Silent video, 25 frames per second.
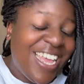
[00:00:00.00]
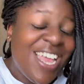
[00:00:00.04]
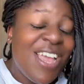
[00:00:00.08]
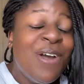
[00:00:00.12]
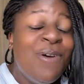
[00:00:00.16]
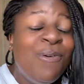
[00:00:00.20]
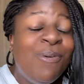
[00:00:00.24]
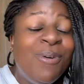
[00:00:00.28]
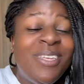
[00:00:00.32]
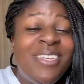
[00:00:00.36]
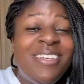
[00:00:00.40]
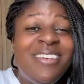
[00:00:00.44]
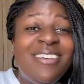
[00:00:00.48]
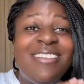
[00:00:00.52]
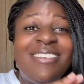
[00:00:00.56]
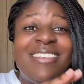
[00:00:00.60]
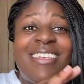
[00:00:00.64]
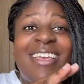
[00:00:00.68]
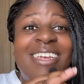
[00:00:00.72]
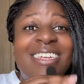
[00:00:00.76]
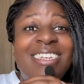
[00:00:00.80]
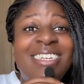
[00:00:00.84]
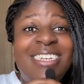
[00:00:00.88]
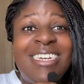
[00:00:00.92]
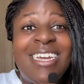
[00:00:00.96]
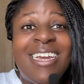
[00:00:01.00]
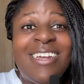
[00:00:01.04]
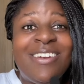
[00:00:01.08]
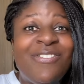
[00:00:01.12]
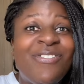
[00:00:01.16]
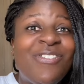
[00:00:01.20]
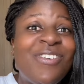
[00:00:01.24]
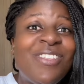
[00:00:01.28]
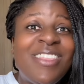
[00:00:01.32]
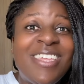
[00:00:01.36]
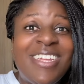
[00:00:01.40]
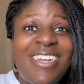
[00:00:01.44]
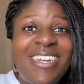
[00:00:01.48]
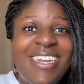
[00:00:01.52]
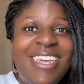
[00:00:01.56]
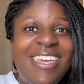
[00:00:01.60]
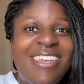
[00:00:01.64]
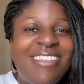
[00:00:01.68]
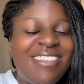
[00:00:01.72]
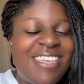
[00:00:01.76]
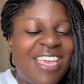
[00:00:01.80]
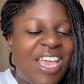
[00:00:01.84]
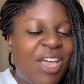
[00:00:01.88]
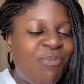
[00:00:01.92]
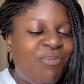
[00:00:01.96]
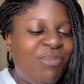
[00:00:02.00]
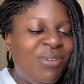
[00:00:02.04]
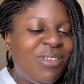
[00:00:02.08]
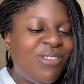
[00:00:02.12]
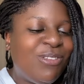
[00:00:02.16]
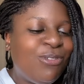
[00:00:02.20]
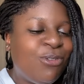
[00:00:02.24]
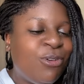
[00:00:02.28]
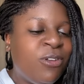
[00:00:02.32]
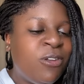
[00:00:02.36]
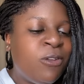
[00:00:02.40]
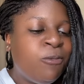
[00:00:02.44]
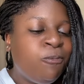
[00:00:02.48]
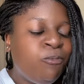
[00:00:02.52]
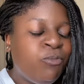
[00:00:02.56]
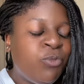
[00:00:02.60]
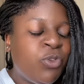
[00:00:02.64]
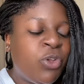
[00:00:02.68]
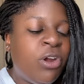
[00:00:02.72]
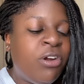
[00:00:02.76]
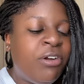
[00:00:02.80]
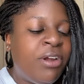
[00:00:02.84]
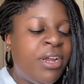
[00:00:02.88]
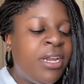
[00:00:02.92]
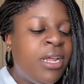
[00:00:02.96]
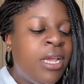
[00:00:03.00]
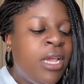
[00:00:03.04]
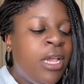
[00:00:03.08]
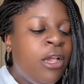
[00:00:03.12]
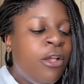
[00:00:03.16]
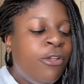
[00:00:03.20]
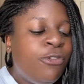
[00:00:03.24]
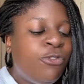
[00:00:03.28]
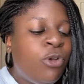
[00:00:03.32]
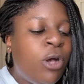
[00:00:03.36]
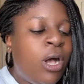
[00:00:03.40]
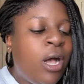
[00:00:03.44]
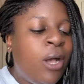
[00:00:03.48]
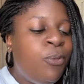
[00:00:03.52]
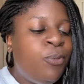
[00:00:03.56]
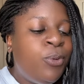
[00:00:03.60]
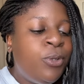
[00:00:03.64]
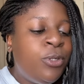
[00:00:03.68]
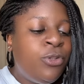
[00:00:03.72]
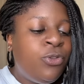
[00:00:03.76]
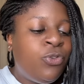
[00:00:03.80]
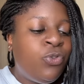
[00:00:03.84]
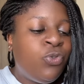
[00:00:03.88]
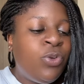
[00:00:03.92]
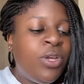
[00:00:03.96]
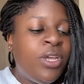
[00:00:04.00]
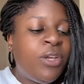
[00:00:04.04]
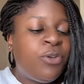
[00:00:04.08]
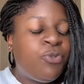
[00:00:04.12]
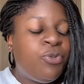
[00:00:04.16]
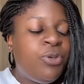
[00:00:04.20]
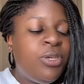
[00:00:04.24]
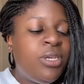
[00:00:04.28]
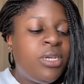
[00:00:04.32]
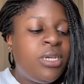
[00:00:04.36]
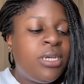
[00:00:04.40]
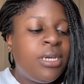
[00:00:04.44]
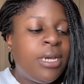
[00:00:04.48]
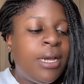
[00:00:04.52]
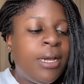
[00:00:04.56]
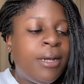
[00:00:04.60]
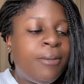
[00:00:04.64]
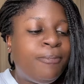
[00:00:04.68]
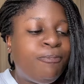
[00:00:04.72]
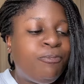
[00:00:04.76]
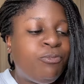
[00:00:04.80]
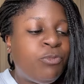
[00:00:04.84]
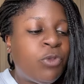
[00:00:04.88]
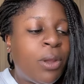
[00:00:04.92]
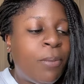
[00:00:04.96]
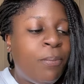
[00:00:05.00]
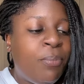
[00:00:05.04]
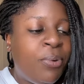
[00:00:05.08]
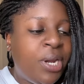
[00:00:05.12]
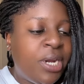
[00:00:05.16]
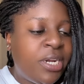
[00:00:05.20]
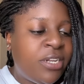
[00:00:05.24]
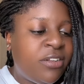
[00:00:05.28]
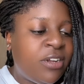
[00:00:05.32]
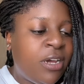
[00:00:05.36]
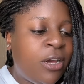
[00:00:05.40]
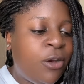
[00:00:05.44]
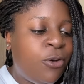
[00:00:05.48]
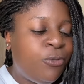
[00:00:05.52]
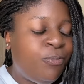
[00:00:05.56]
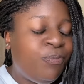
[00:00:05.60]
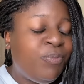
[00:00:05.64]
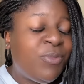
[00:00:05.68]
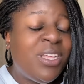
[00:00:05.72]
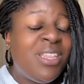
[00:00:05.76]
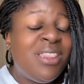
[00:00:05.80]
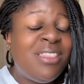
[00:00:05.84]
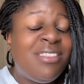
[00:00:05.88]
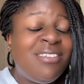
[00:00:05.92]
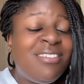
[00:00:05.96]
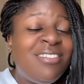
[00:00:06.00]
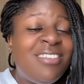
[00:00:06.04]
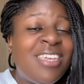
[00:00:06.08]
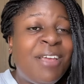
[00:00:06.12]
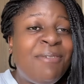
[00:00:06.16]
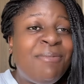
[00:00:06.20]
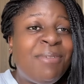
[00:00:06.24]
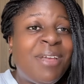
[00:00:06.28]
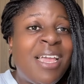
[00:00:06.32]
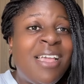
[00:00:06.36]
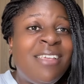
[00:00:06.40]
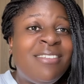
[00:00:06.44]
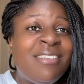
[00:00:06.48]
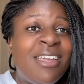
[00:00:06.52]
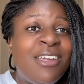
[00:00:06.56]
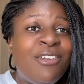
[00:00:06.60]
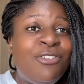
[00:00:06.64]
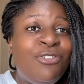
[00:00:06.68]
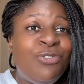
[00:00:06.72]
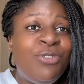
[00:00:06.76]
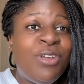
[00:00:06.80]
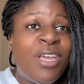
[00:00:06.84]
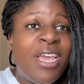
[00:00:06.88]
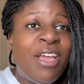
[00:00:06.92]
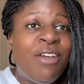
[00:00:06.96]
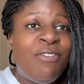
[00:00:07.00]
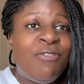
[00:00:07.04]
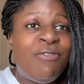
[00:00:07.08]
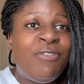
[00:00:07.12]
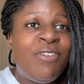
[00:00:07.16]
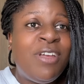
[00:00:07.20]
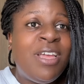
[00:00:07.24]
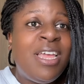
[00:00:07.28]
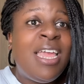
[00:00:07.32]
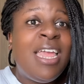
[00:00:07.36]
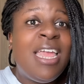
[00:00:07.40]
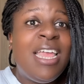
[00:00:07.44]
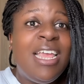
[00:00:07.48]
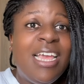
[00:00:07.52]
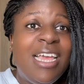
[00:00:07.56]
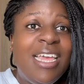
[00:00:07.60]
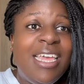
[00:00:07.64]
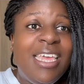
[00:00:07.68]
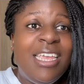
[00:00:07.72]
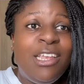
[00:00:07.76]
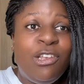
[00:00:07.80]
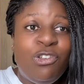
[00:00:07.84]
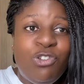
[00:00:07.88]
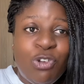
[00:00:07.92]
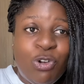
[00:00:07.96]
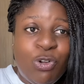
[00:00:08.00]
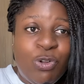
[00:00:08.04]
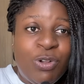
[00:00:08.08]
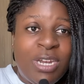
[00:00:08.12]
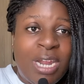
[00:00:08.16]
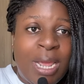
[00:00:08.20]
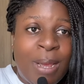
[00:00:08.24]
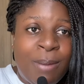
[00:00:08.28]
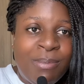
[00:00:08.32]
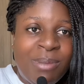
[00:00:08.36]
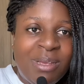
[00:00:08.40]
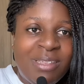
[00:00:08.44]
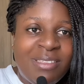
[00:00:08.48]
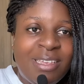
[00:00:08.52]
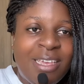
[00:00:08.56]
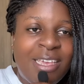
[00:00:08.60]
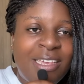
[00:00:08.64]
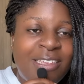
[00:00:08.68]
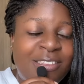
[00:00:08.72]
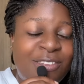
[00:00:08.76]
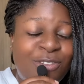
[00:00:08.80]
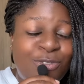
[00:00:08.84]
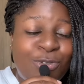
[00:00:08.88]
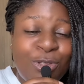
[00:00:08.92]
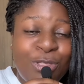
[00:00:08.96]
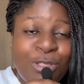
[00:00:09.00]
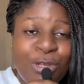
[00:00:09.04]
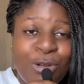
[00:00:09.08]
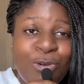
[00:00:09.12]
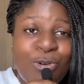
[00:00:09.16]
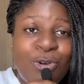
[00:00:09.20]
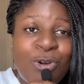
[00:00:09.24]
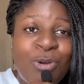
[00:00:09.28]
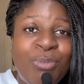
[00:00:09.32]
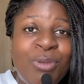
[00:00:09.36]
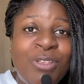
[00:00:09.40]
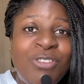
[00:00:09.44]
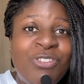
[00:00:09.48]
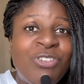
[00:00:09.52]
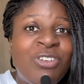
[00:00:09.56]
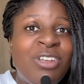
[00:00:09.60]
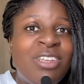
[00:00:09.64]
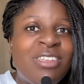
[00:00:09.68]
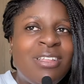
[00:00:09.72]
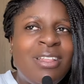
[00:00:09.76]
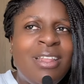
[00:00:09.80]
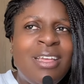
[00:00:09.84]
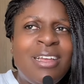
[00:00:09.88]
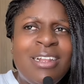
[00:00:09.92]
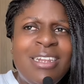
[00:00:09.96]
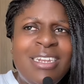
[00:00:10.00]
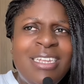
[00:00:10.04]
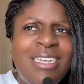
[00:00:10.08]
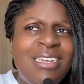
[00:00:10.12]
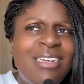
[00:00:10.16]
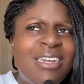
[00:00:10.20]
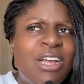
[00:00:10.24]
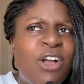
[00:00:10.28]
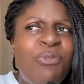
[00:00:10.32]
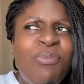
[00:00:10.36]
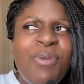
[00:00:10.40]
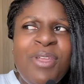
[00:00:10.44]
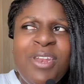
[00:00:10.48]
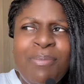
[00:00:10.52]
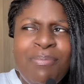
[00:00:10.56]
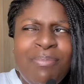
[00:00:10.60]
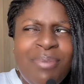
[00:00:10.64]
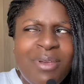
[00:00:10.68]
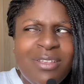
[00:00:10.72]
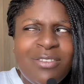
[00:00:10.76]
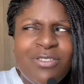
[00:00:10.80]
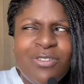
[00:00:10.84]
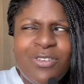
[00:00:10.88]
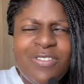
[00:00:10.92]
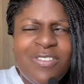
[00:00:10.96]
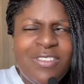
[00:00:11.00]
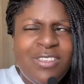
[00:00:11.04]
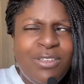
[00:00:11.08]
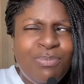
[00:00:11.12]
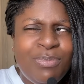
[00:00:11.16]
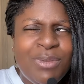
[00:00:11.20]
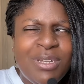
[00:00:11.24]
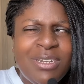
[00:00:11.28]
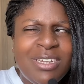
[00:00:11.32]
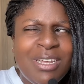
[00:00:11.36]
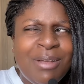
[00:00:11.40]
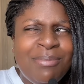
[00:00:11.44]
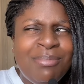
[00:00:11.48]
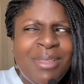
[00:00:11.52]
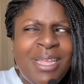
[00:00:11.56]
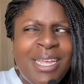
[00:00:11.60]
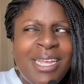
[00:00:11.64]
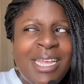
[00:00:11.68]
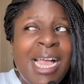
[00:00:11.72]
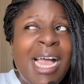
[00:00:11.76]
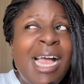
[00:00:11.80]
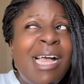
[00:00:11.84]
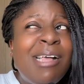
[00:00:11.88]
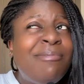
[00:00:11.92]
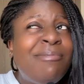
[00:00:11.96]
which is a chat for the next episode. All right. So I will do a quick breakdown. And this time, guys, I do have actual numbers. I saw the comments because I'm like, Lynn, how many bags of cement? I'm like, I